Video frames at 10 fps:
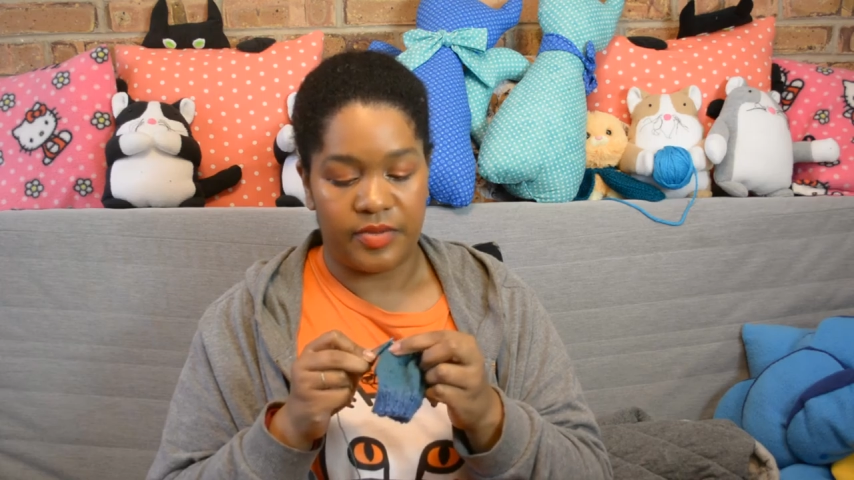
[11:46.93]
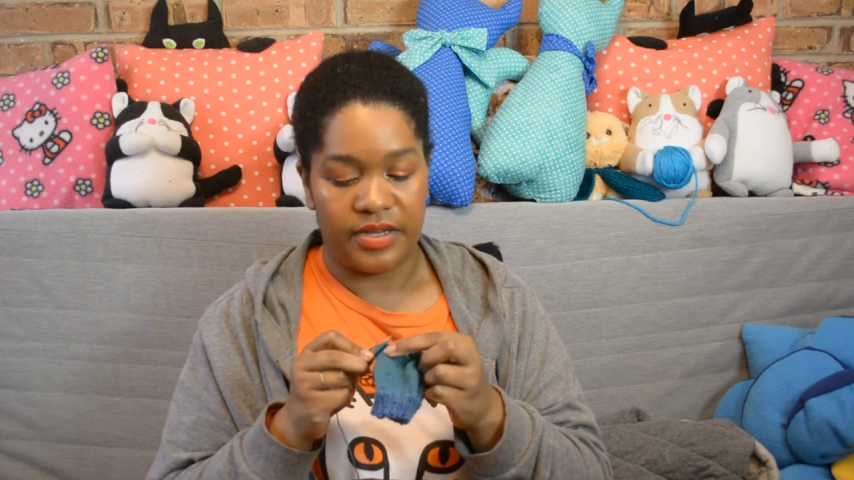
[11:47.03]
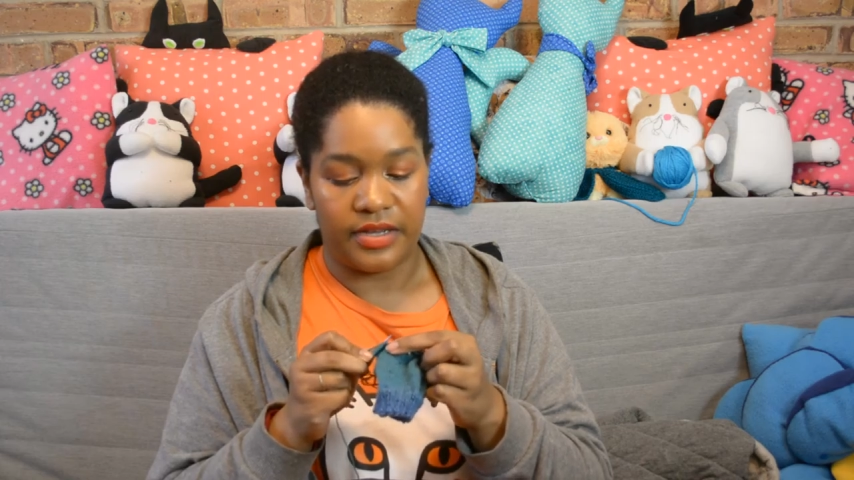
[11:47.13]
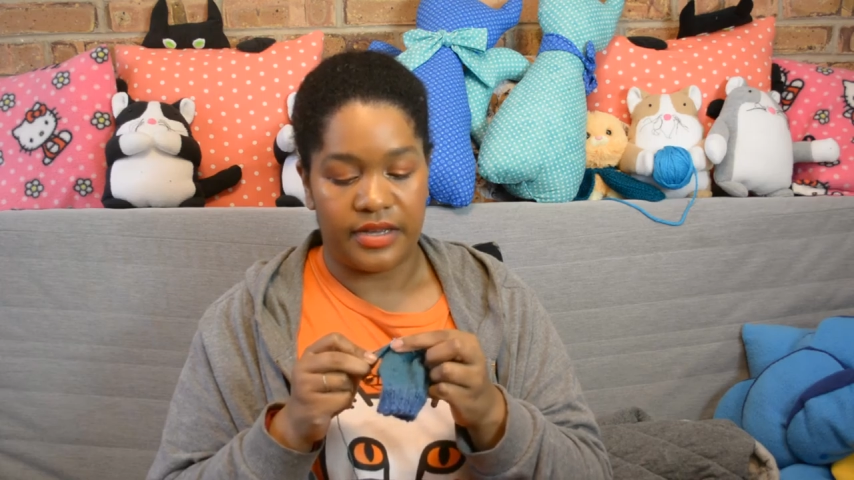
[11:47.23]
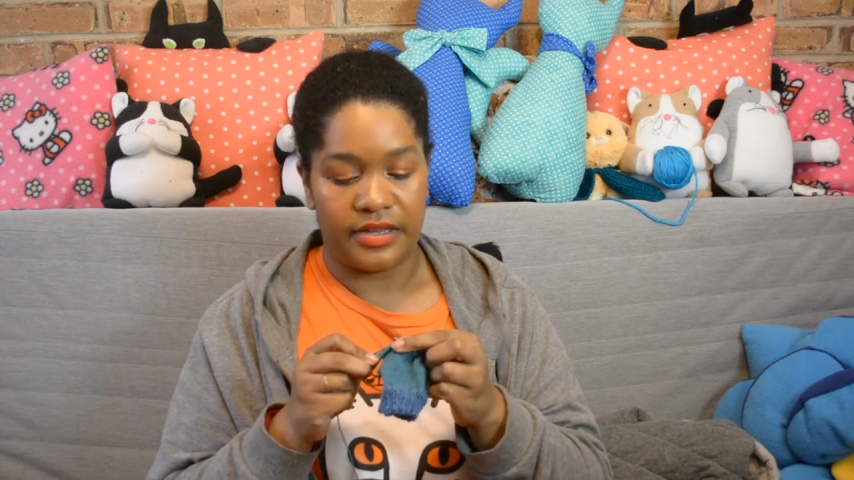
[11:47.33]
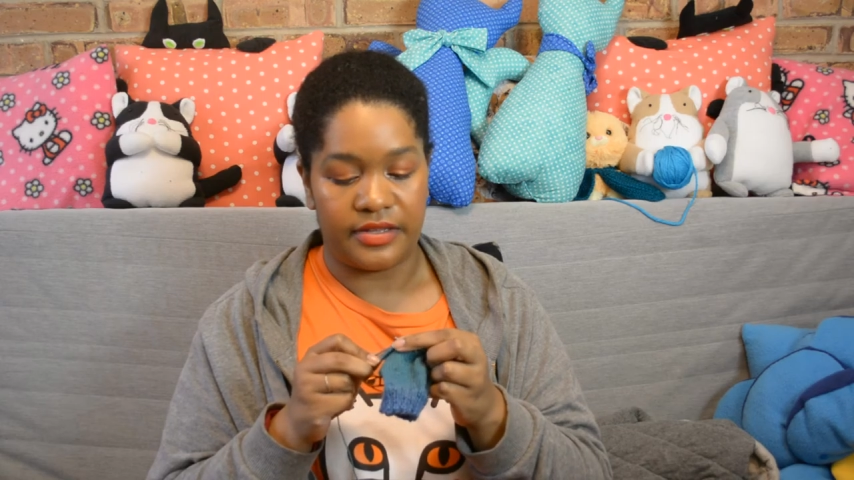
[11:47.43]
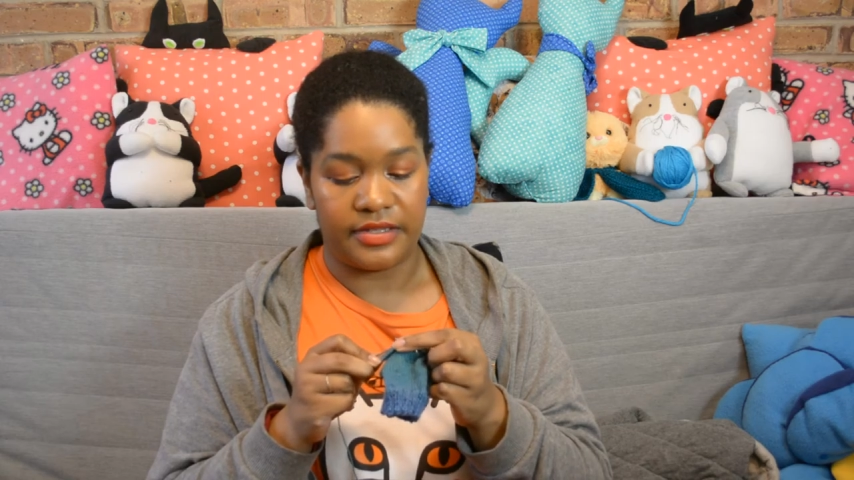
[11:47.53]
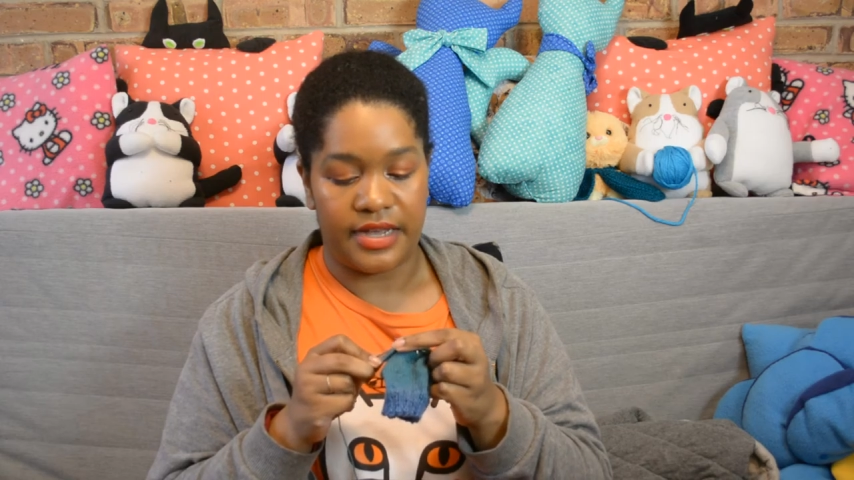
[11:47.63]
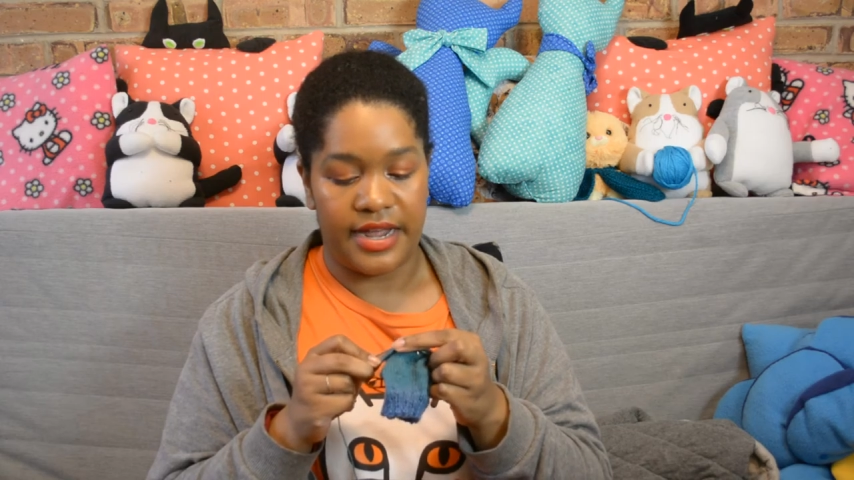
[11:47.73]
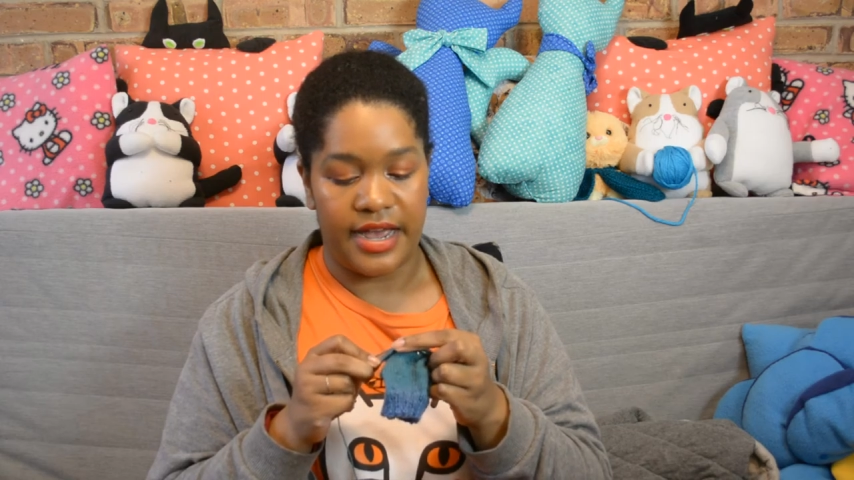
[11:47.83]
because
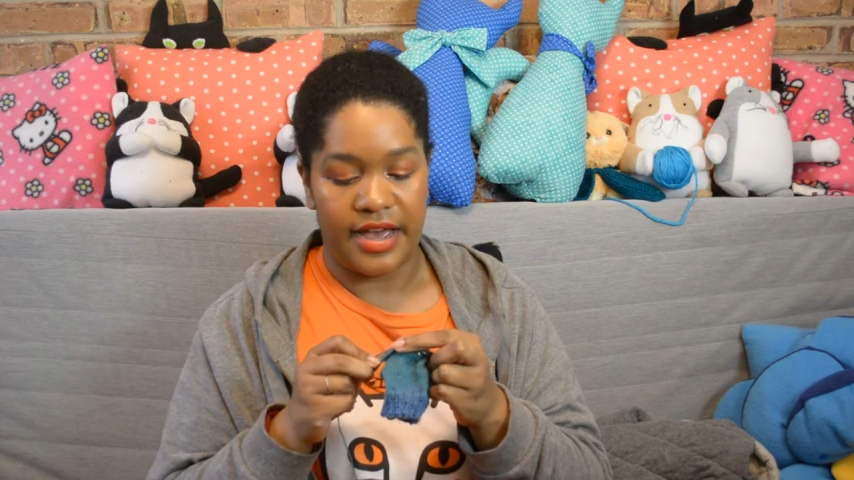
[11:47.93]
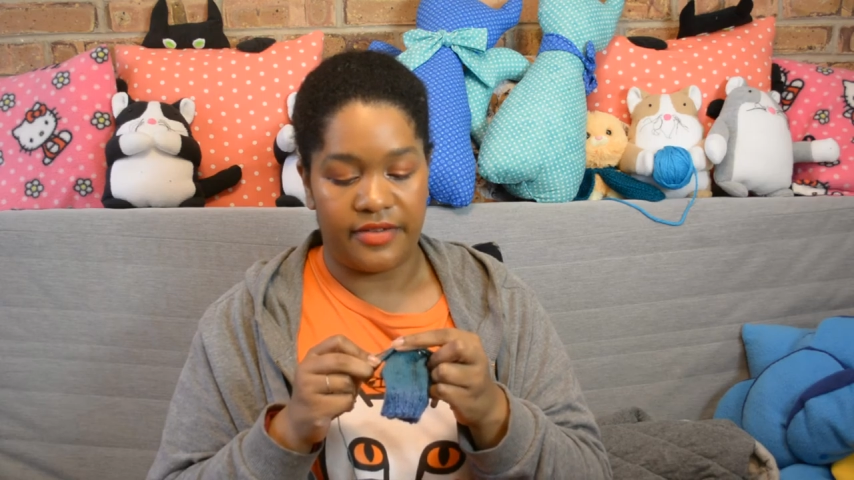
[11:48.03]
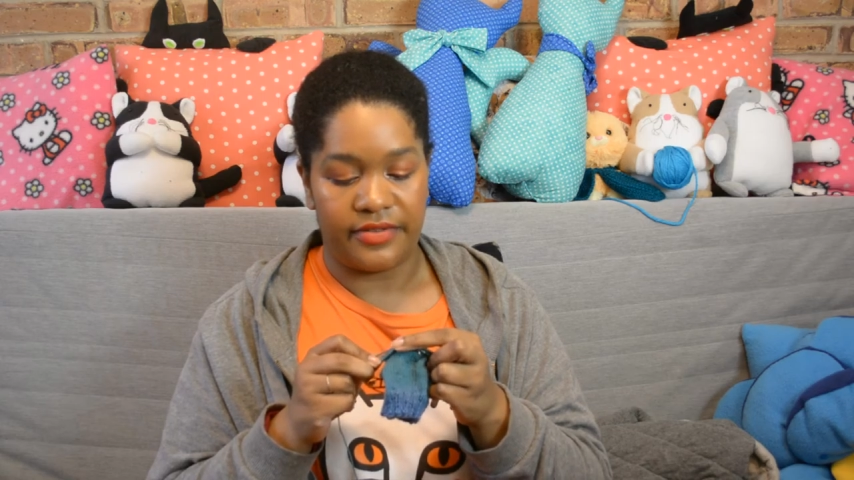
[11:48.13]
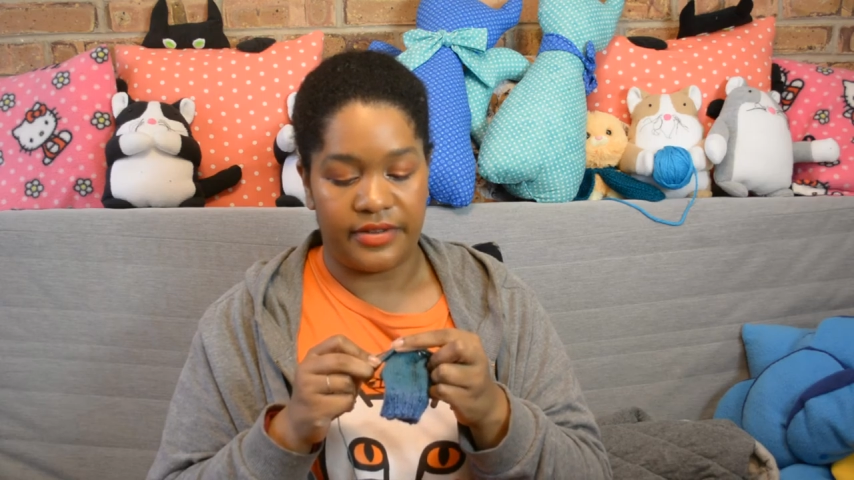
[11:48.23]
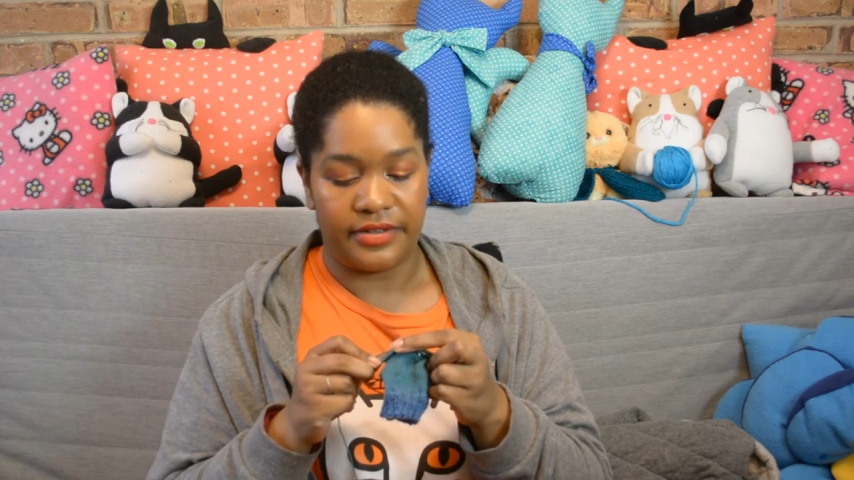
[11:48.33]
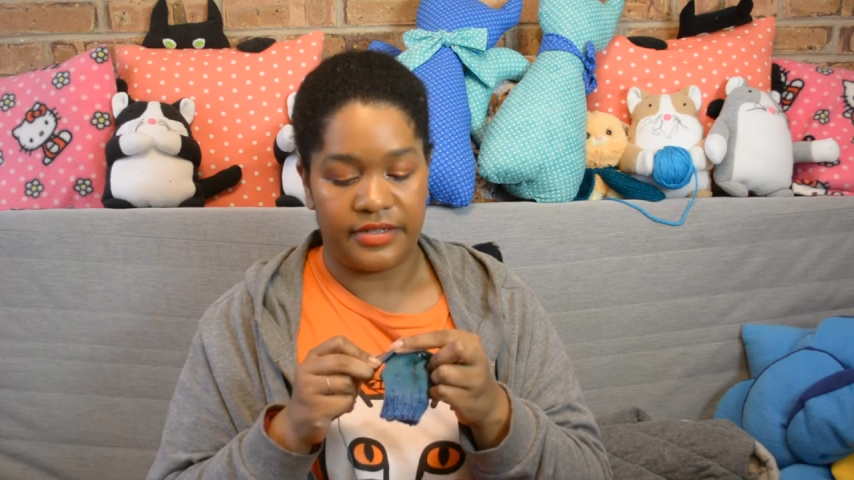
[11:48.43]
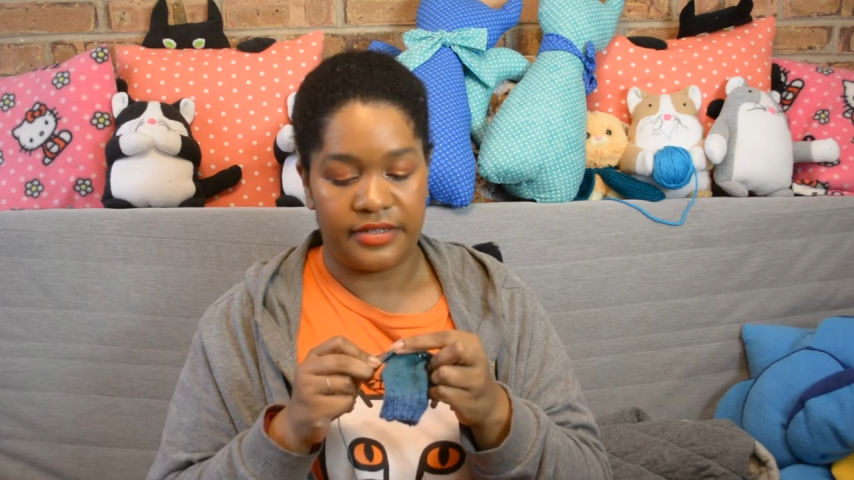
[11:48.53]
I haven't